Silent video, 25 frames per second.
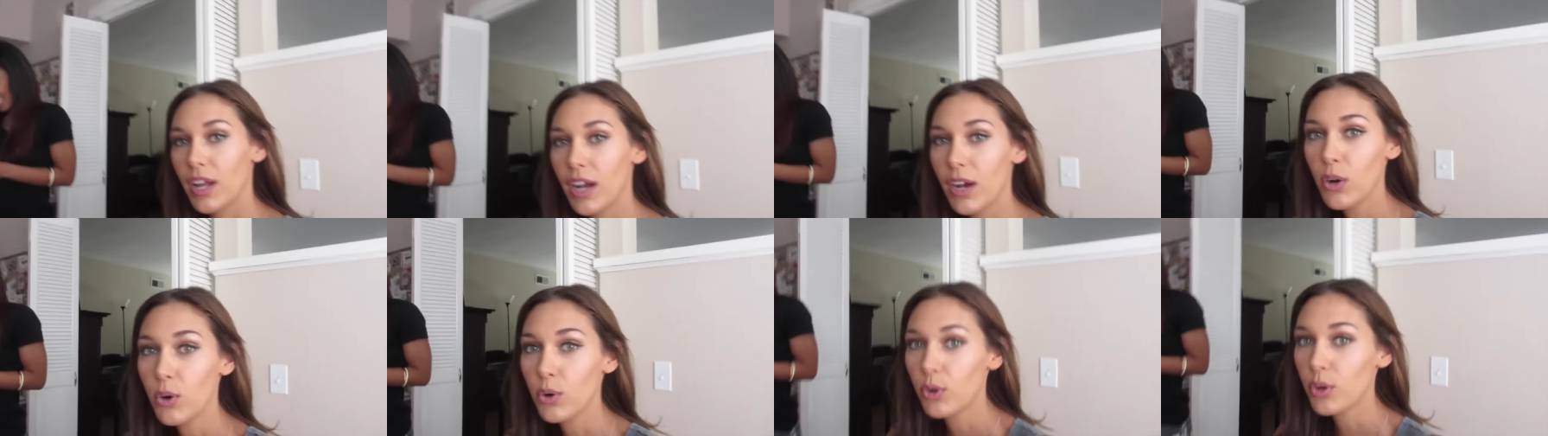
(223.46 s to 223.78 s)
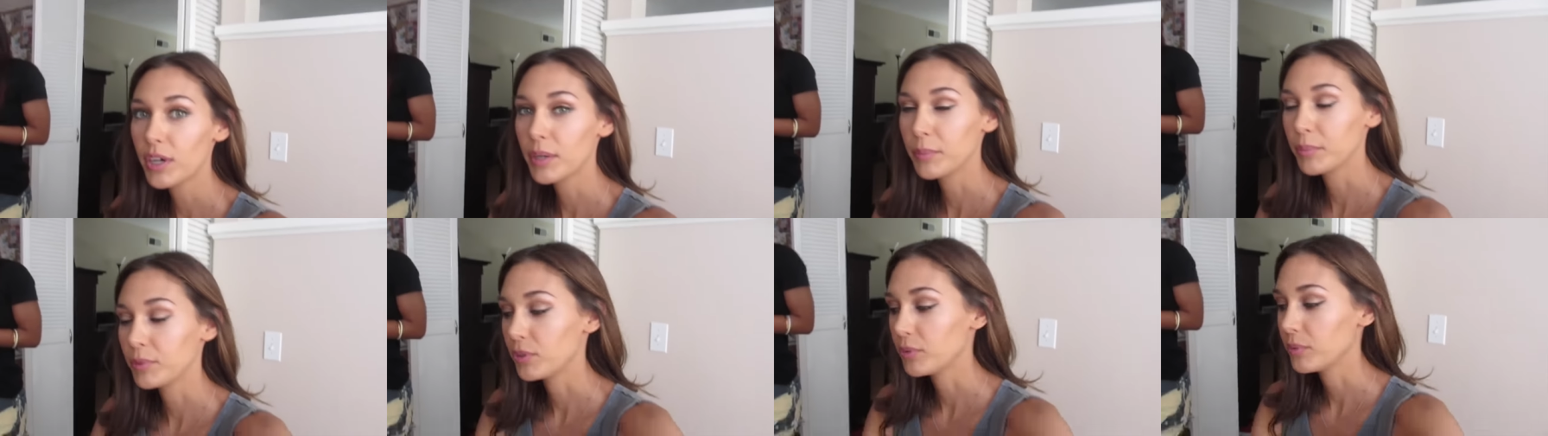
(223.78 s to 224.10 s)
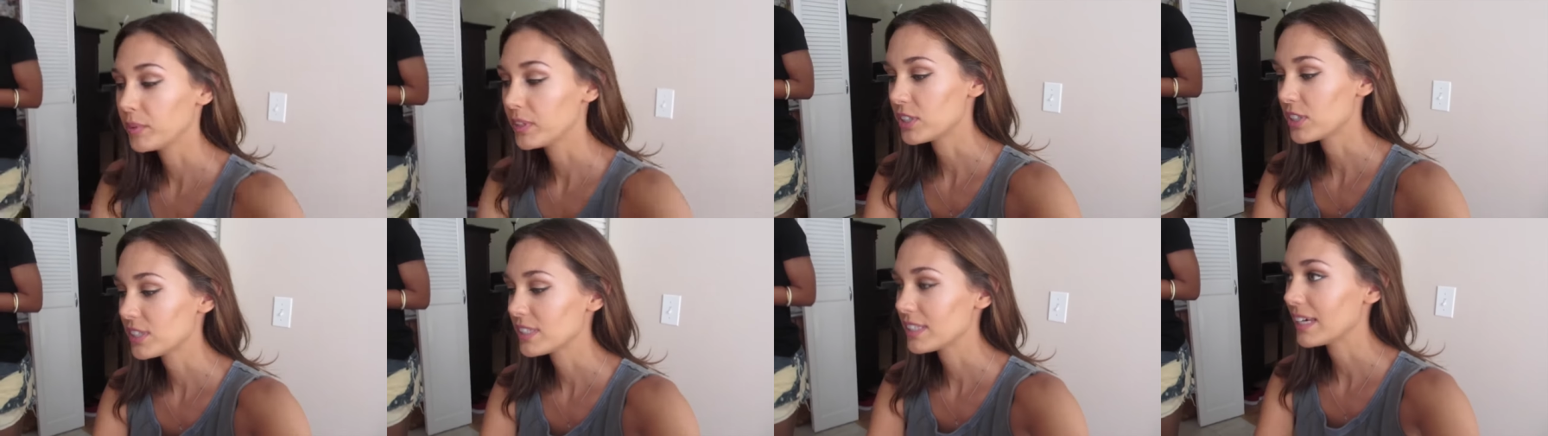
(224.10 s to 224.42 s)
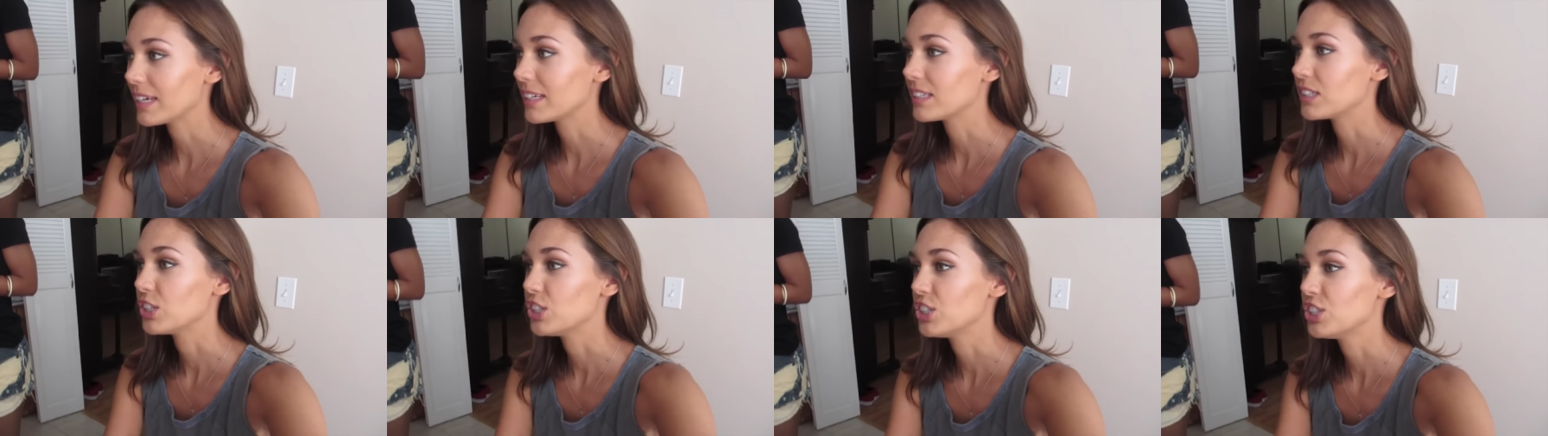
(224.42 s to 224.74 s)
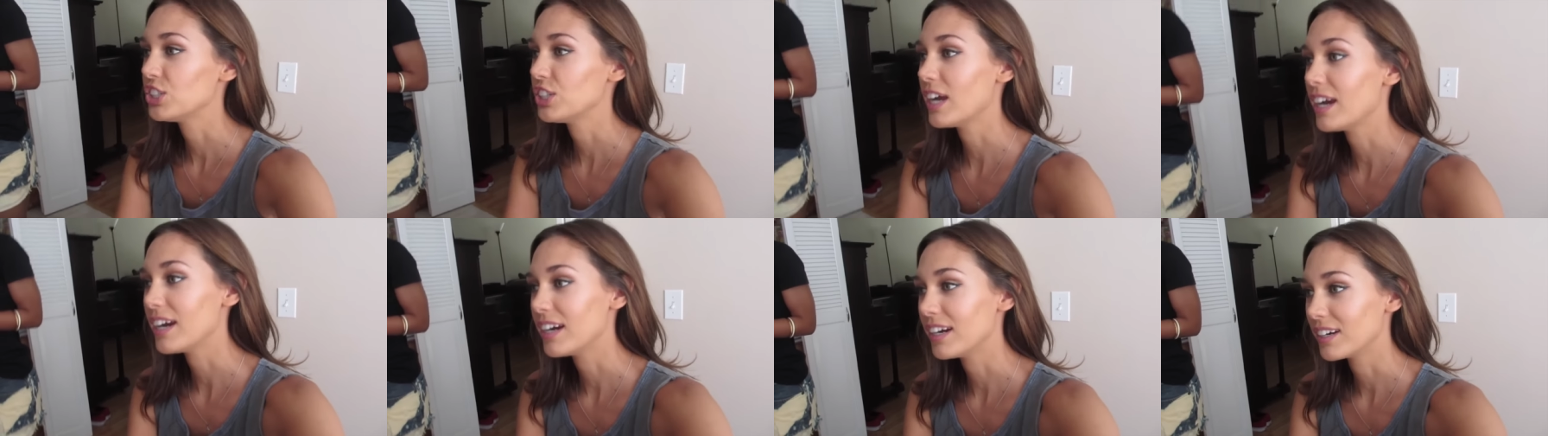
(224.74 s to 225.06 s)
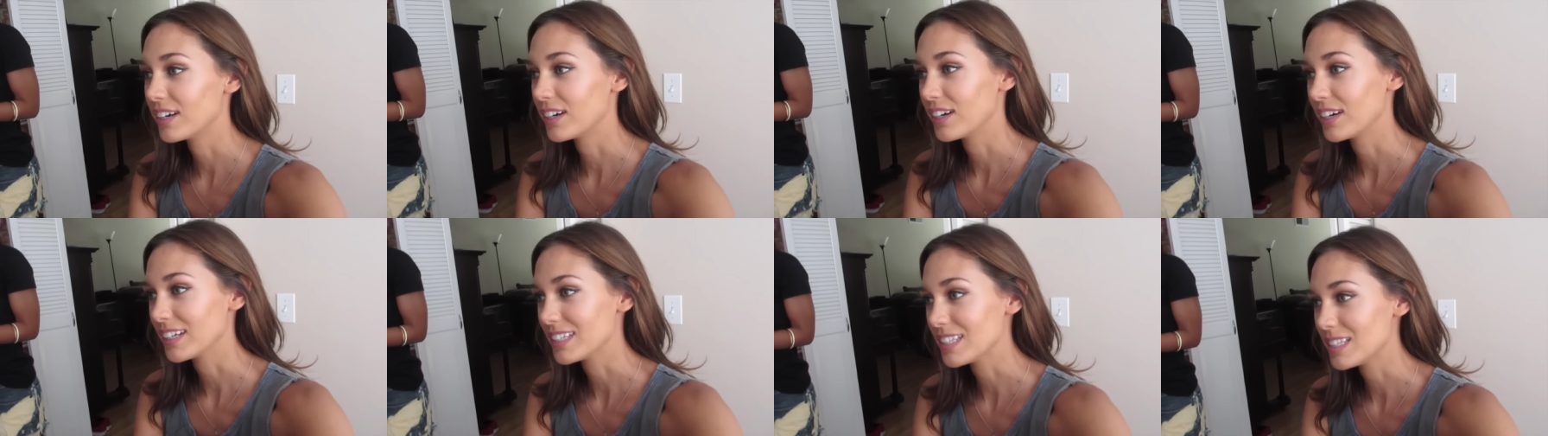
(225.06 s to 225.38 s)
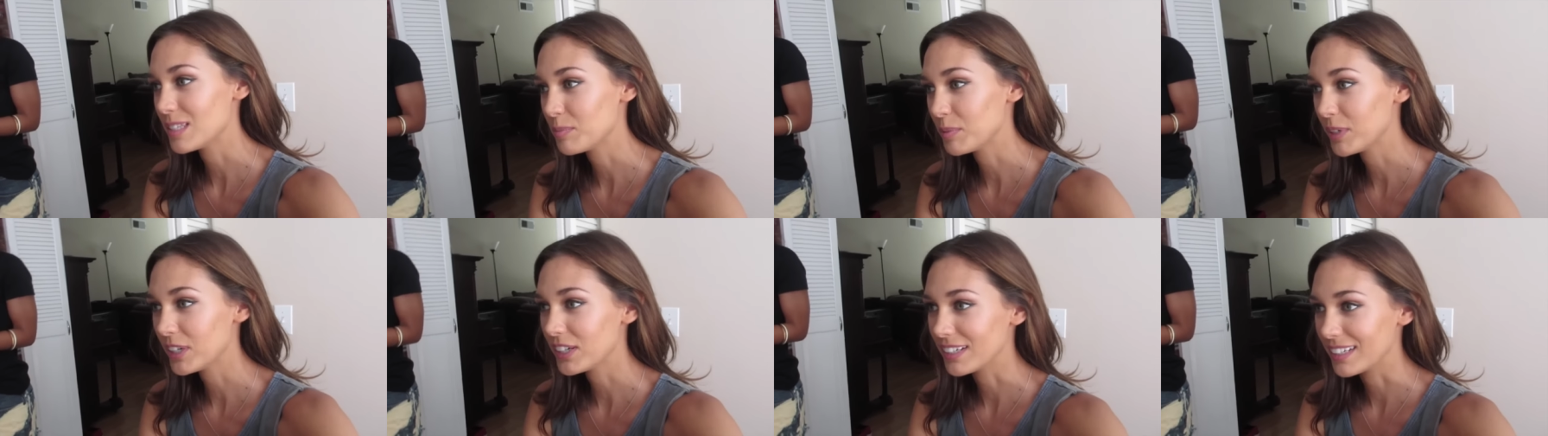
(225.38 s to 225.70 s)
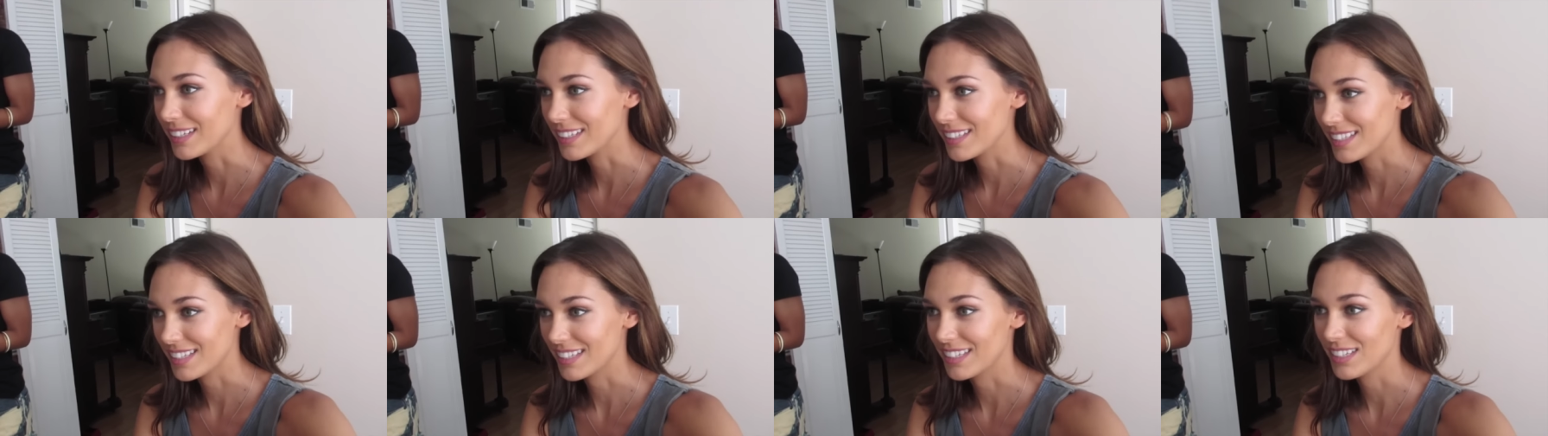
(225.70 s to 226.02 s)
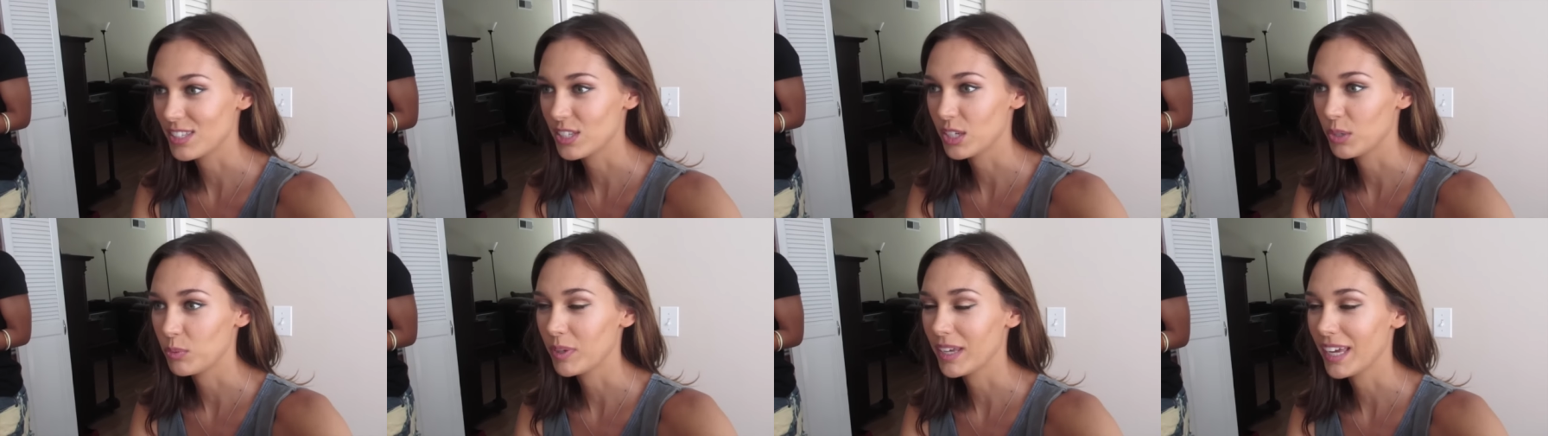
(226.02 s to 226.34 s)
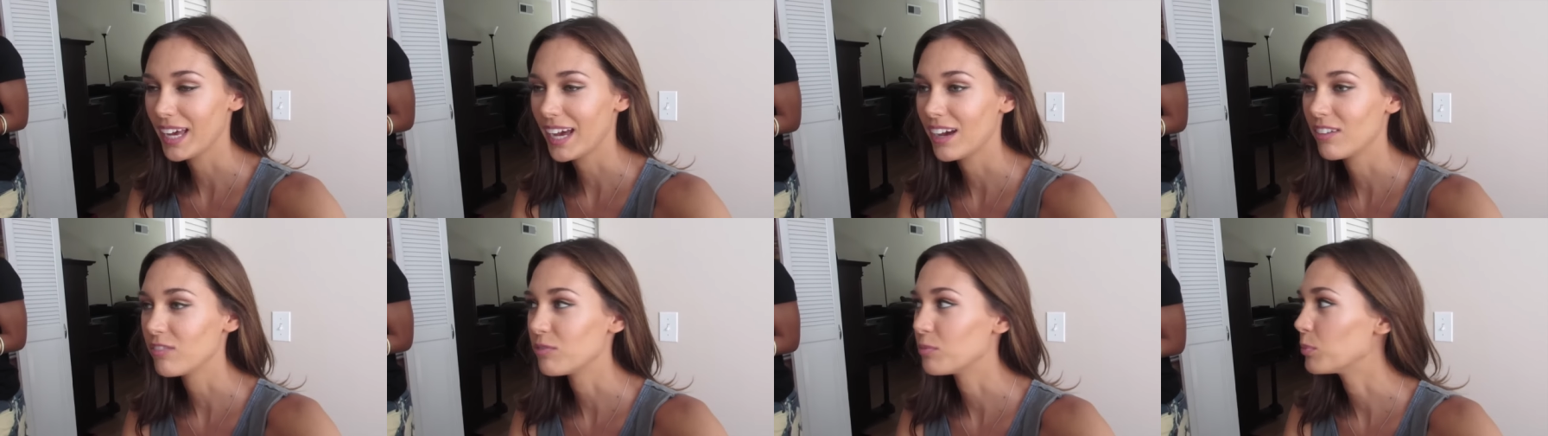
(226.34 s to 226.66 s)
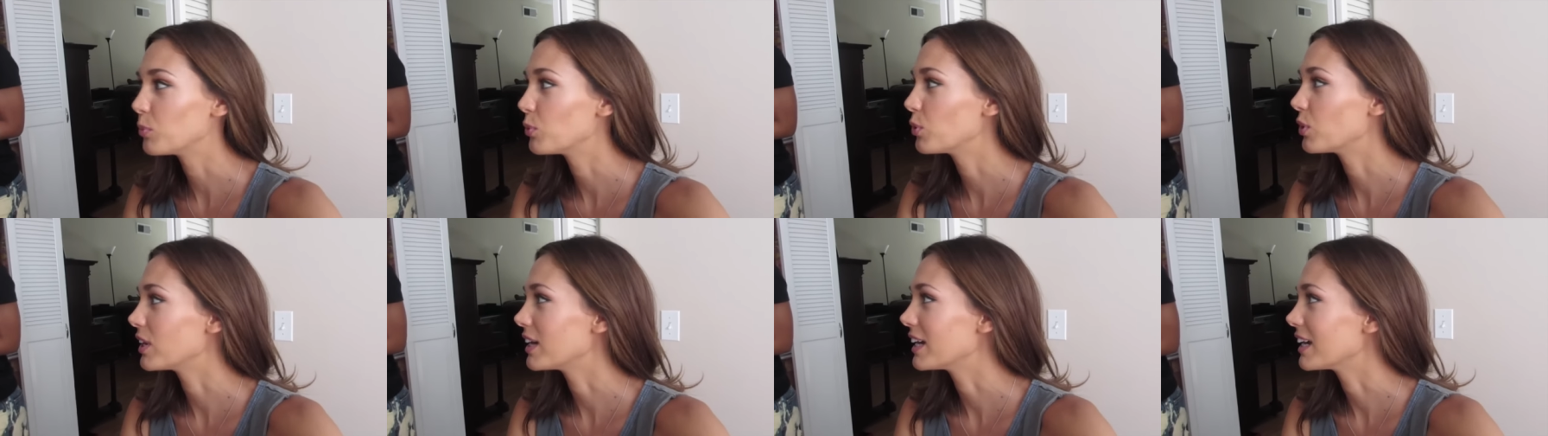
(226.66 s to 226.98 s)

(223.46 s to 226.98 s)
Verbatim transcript: not horrible. We just like to share in our experiences so you we have more.